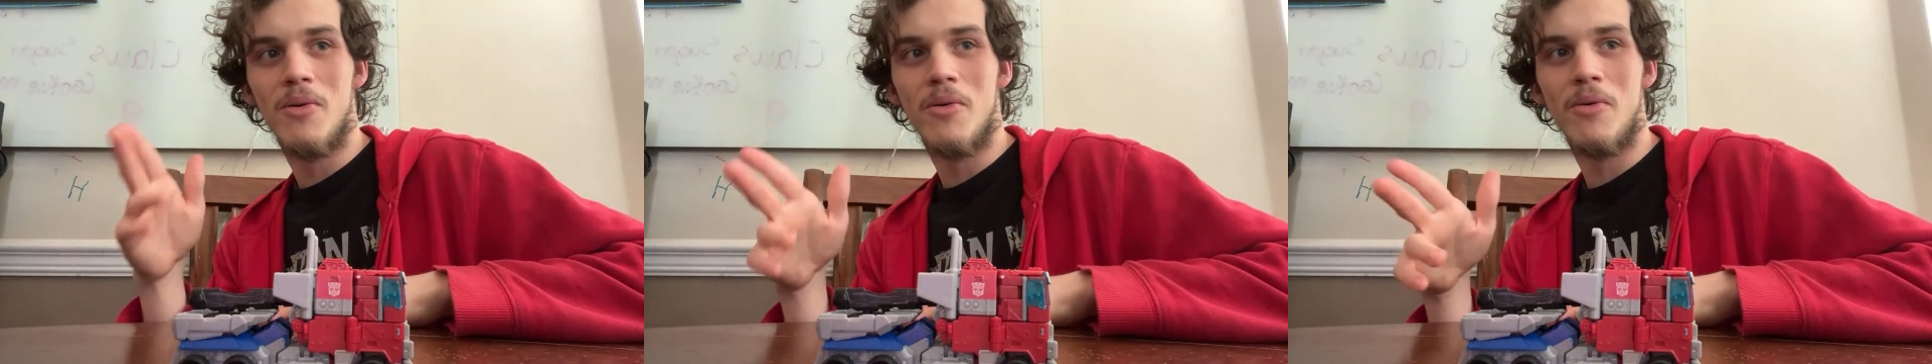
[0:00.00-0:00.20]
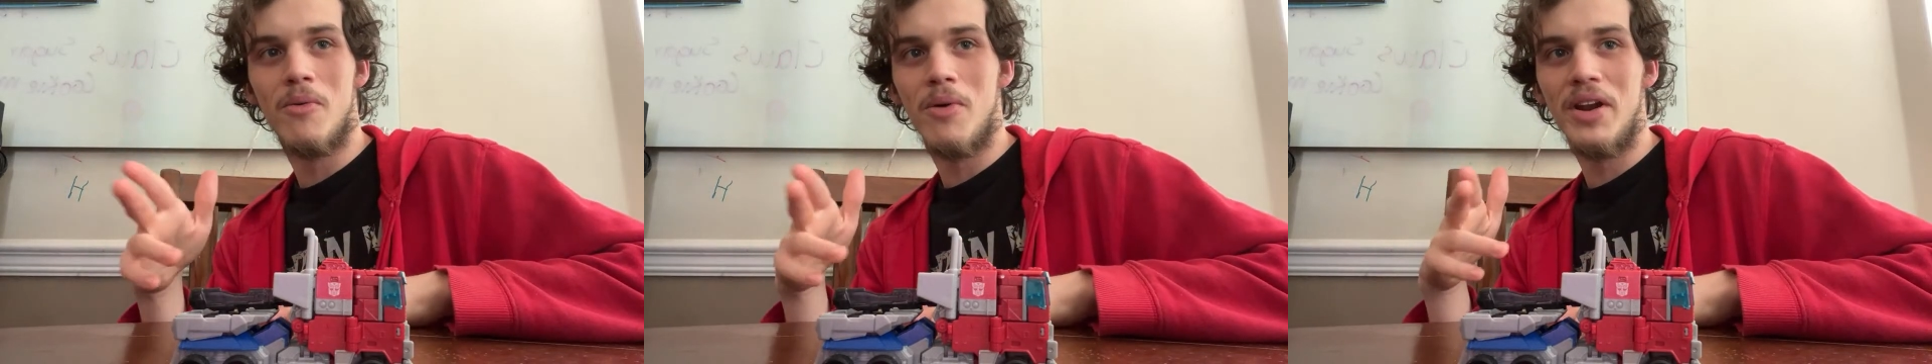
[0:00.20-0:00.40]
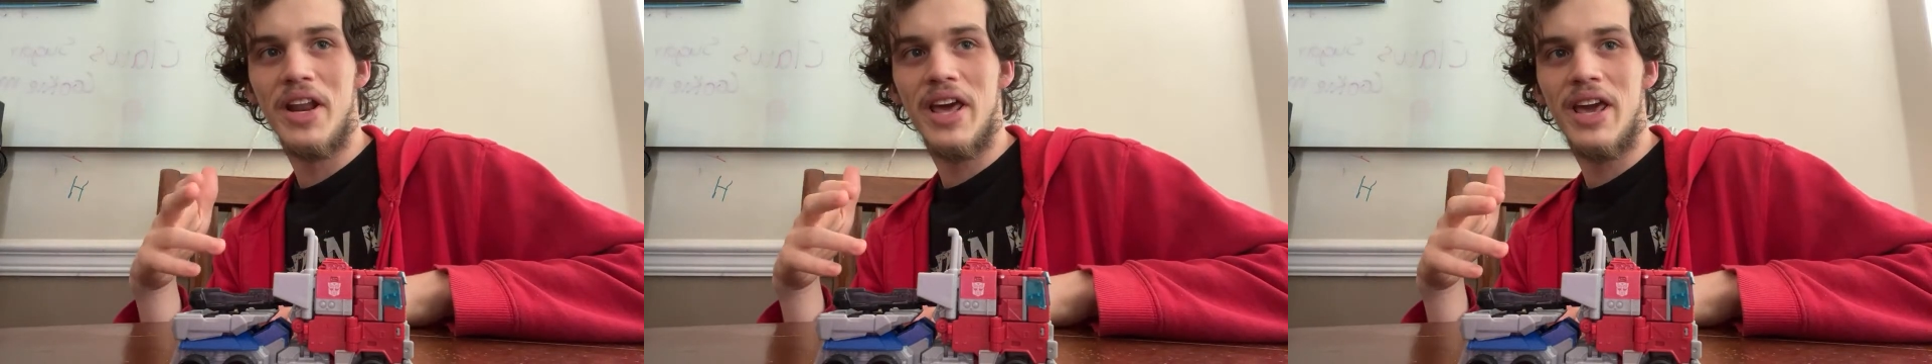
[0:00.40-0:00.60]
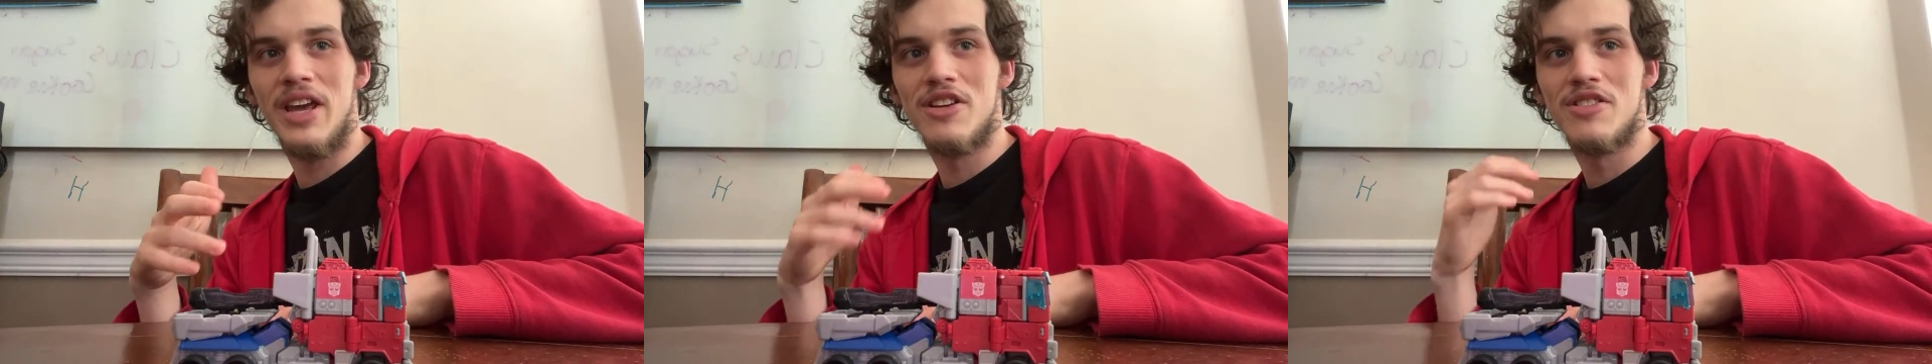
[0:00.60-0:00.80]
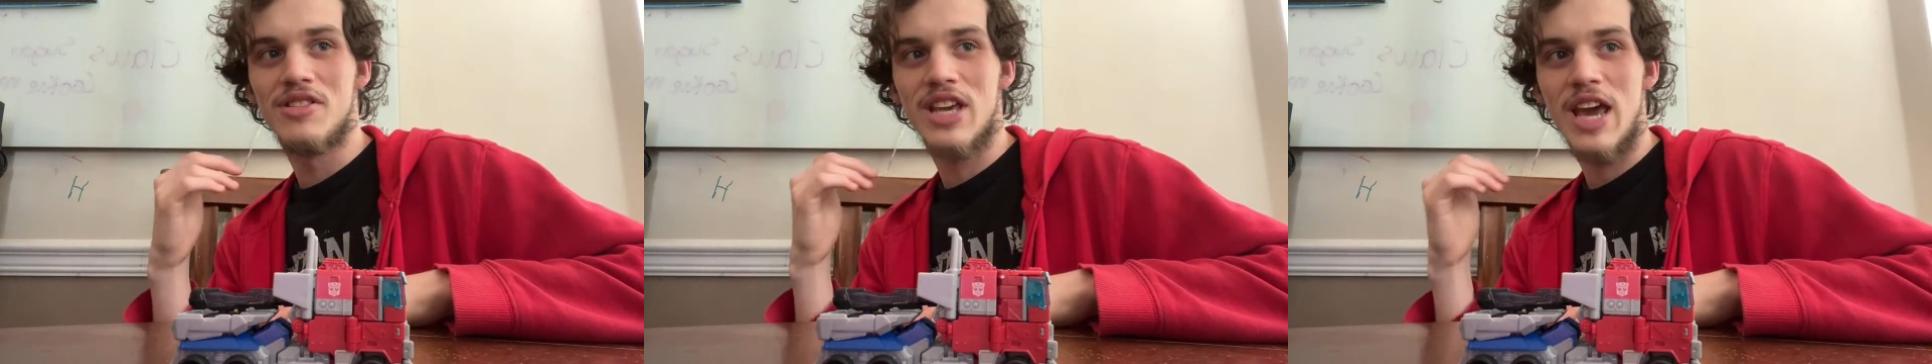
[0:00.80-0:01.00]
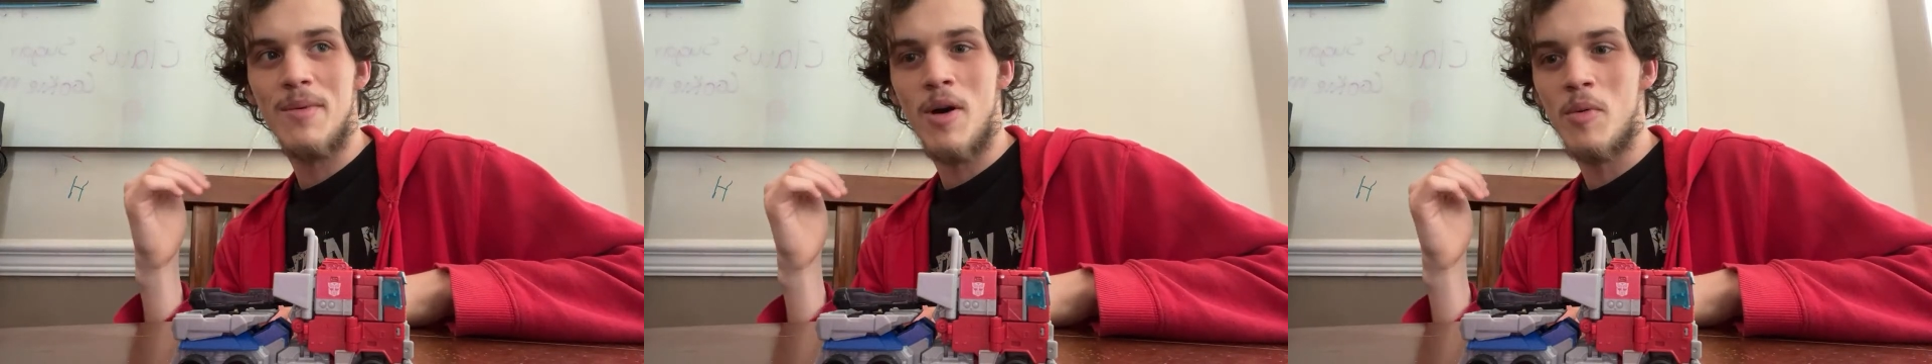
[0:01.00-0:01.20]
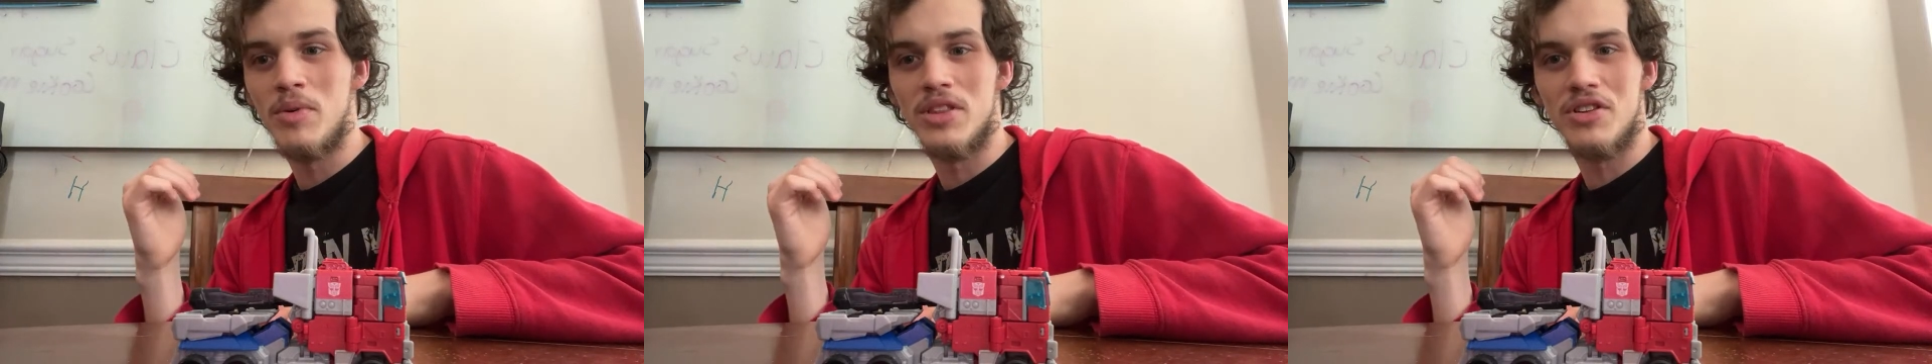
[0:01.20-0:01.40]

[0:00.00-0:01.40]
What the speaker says: one day he just came home with the